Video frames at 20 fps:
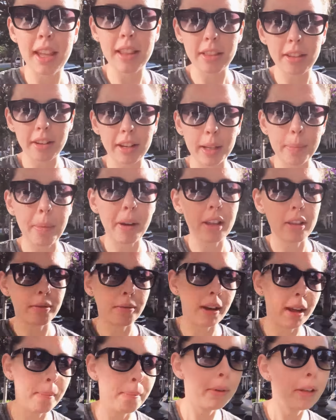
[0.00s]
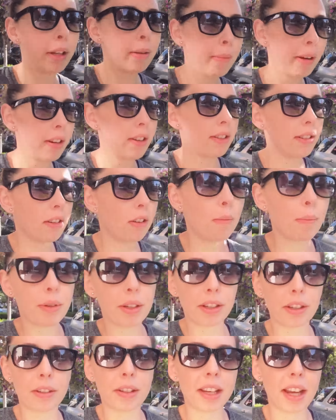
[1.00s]
8:30, by the way. Build-A-Bear doesn't
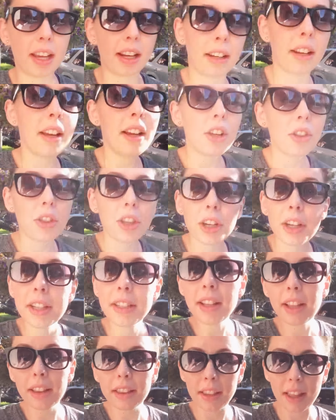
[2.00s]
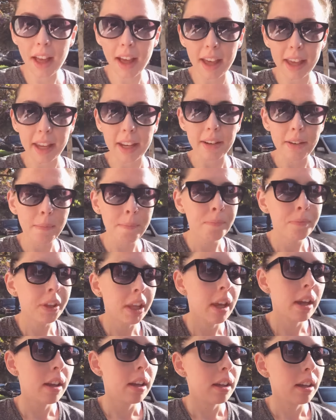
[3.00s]
open till 10. There is a line,
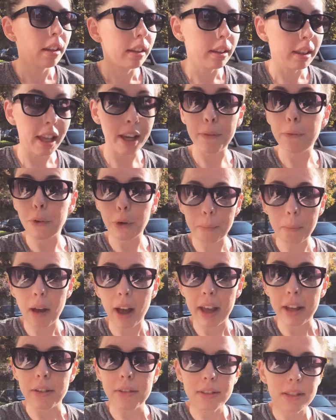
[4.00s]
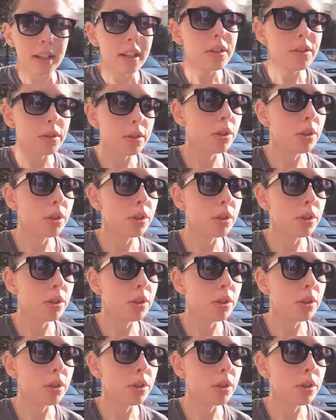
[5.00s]
like for miles. It's